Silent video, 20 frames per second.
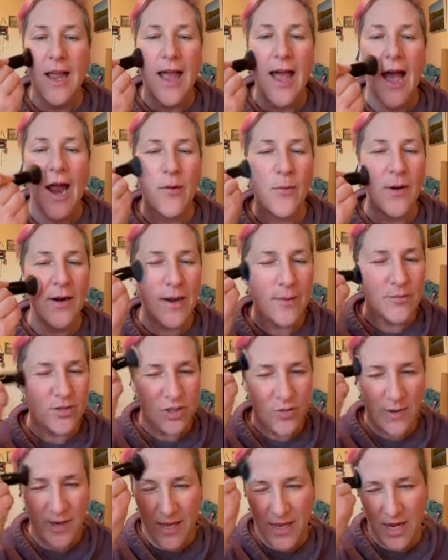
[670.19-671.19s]
And what I'm
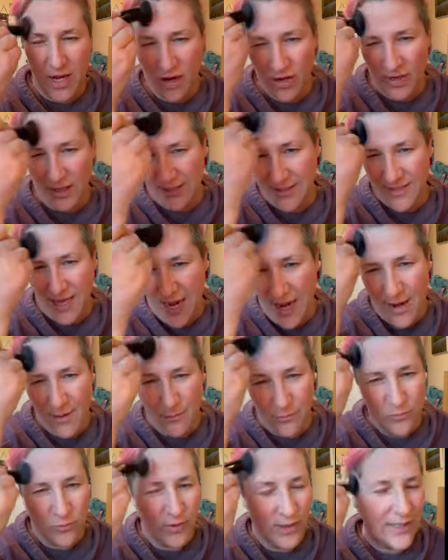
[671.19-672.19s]
doing here is
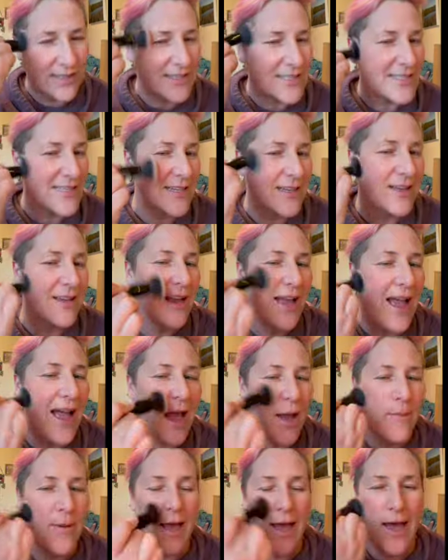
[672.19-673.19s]
I'm really
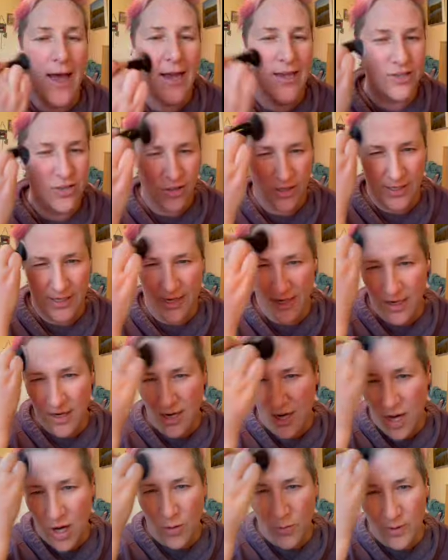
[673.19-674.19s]
haphazardly,
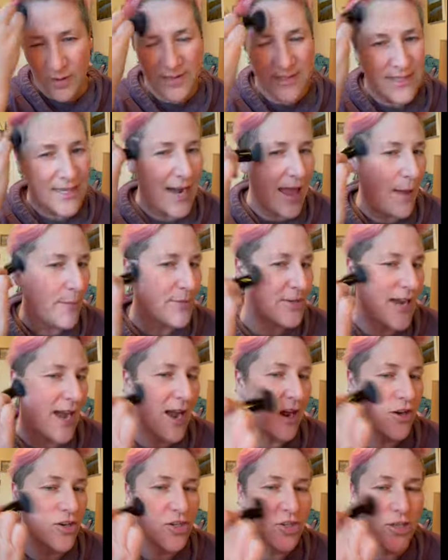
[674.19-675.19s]
real
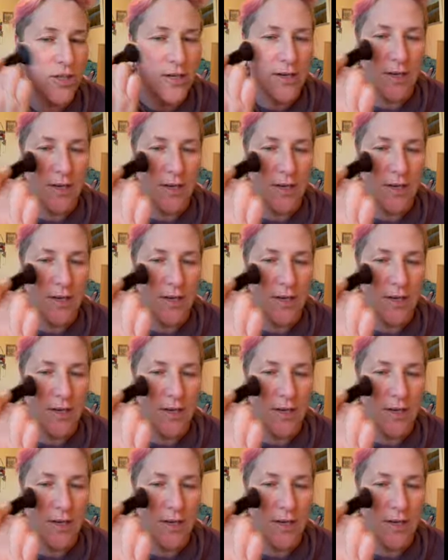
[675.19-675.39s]
slapdash,